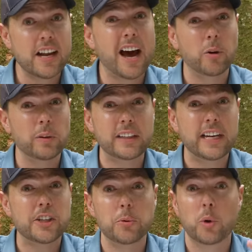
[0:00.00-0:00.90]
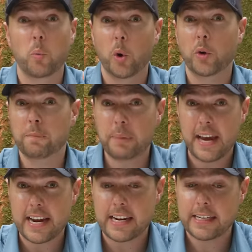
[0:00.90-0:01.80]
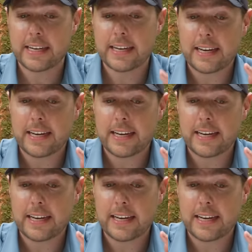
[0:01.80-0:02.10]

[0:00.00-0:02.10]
can not only land you in a world of pain,